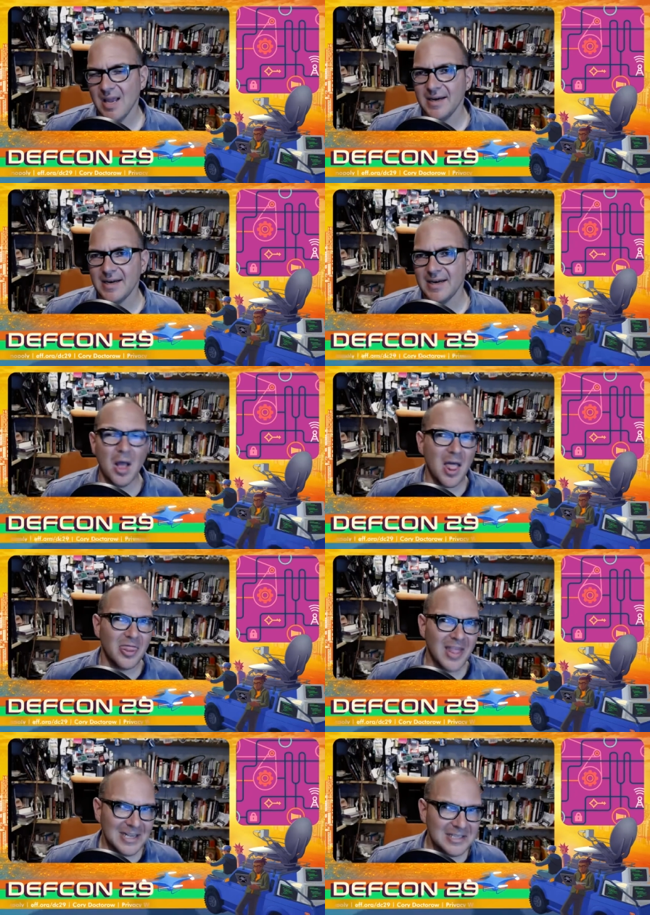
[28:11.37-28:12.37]
Now,
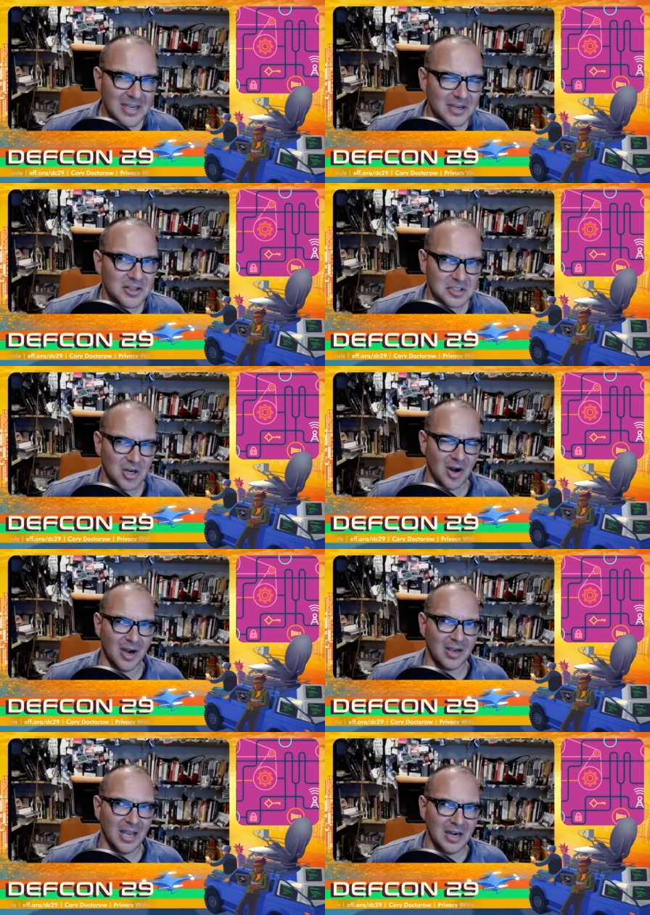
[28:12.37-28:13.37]
that's the end of the
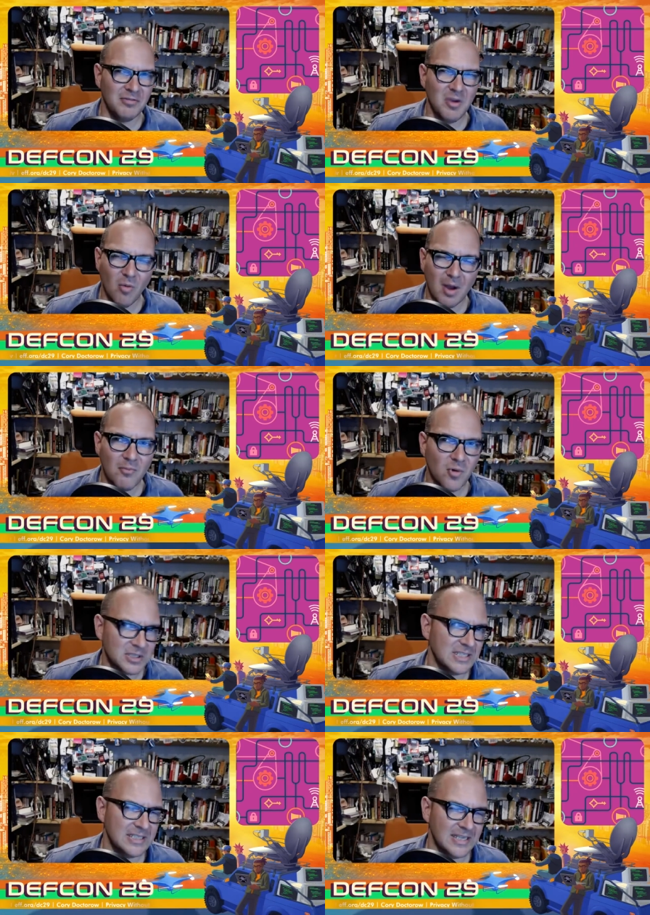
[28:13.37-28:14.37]
talk, and if you want more
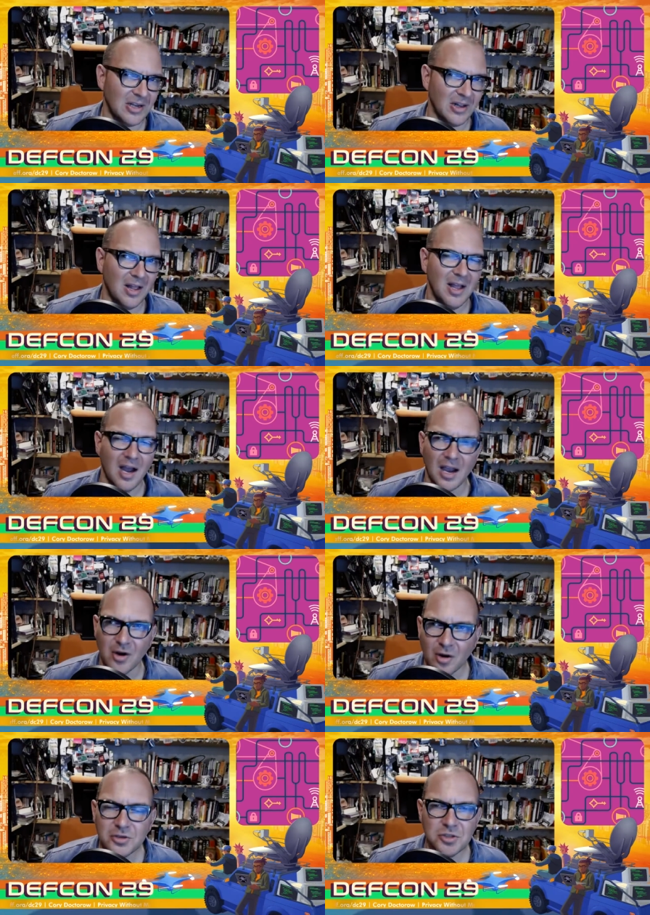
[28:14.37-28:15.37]
detail, I
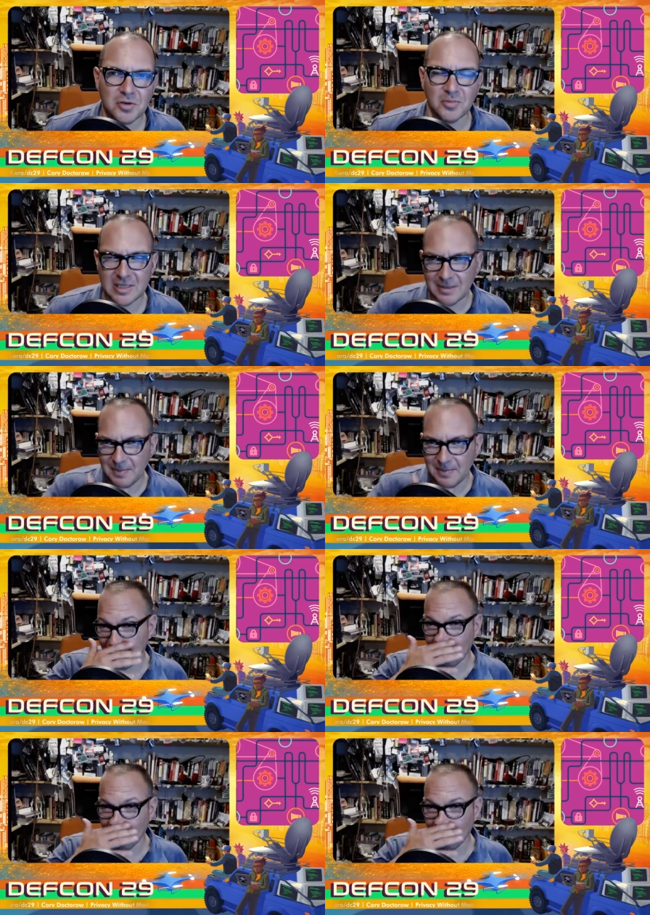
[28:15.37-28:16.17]
urge you to read the paper.